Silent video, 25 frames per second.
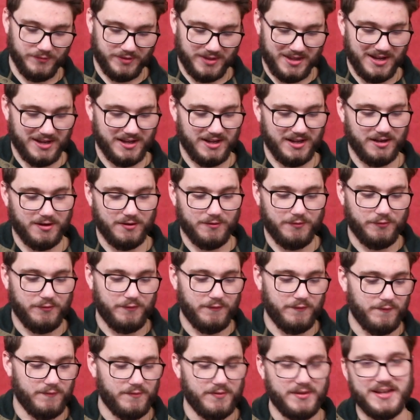thinking of
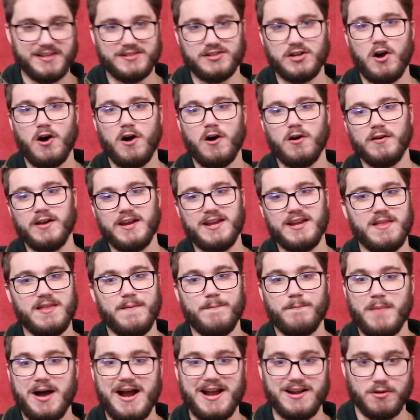this all the
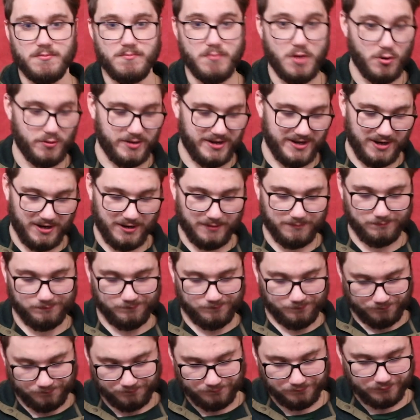minor mode here.
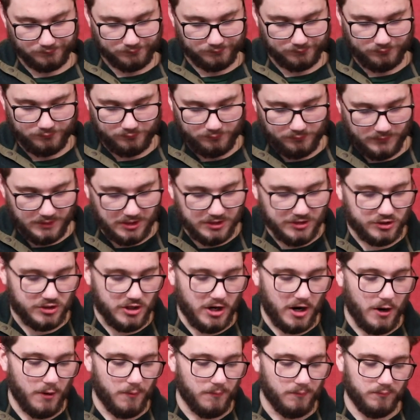
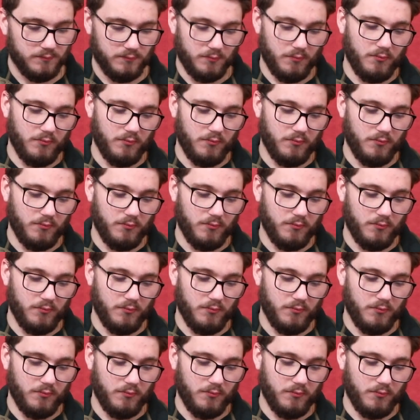So